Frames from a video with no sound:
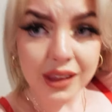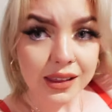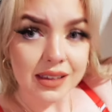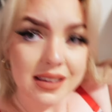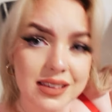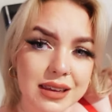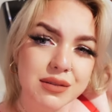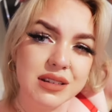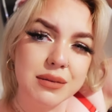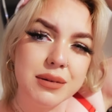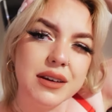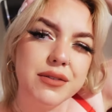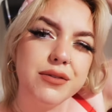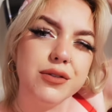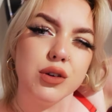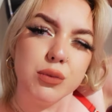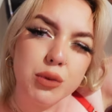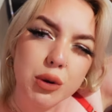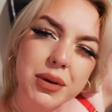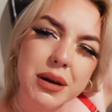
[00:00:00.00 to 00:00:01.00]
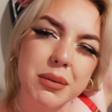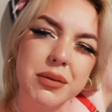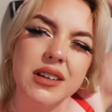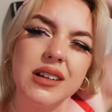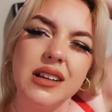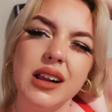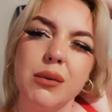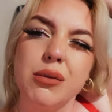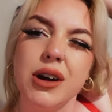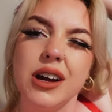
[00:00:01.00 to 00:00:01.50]
there seems to be a few more people in
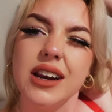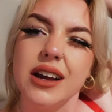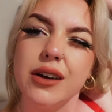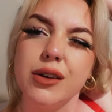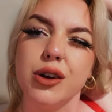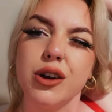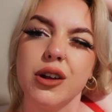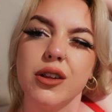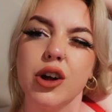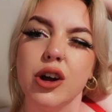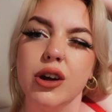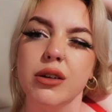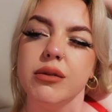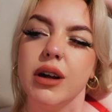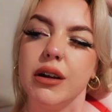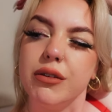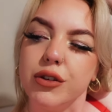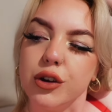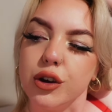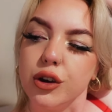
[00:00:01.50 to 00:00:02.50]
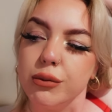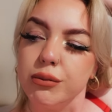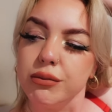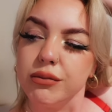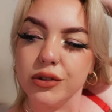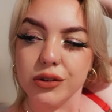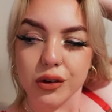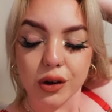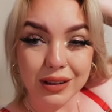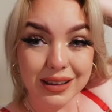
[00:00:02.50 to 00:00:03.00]
the club right now. Not a lot, a few.
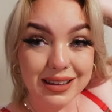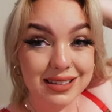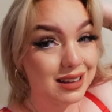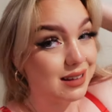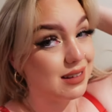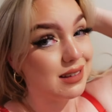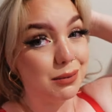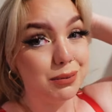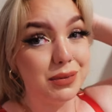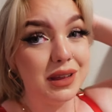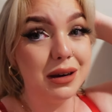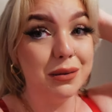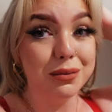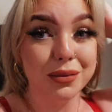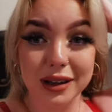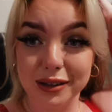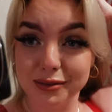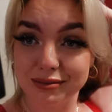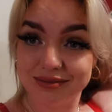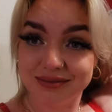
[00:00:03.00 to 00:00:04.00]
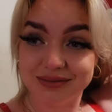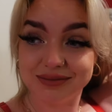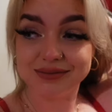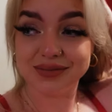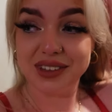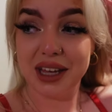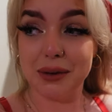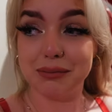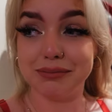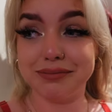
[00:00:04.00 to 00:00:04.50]
So at least that's something. But
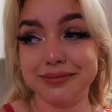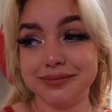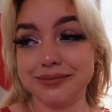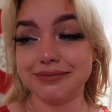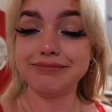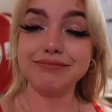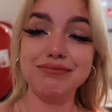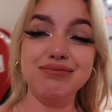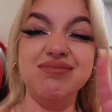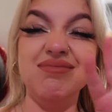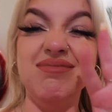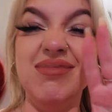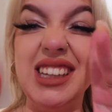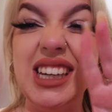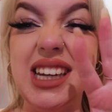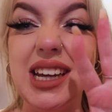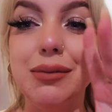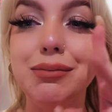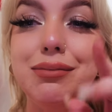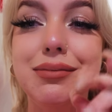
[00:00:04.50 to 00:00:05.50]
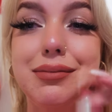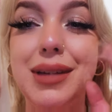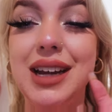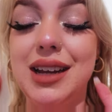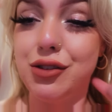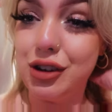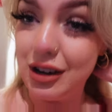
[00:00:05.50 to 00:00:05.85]
yeah. Yeah. Mate, I